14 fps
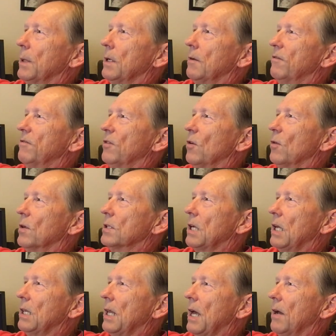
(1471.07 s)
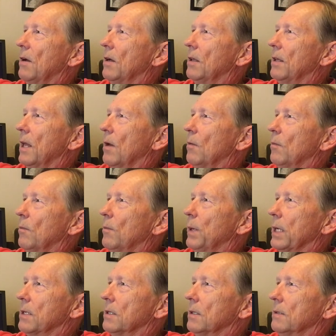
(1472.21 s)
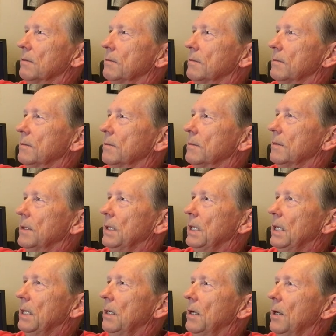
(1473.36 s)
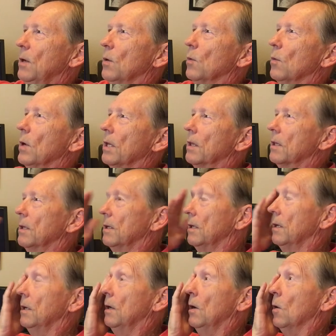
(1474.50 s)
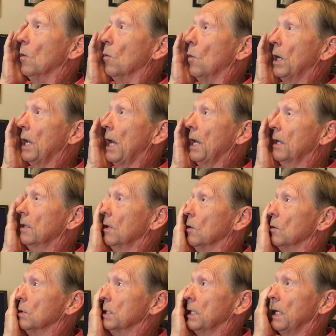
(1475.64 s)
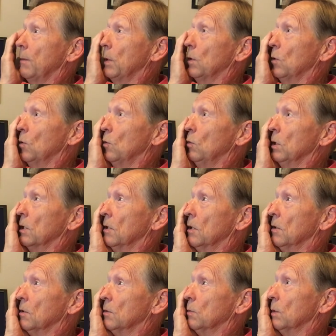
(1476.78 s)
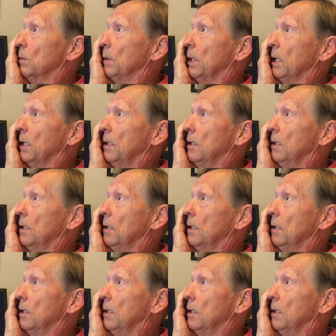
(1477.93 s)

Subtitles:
to focus on that picture with one eye closed, and I'm going to hold it closed with my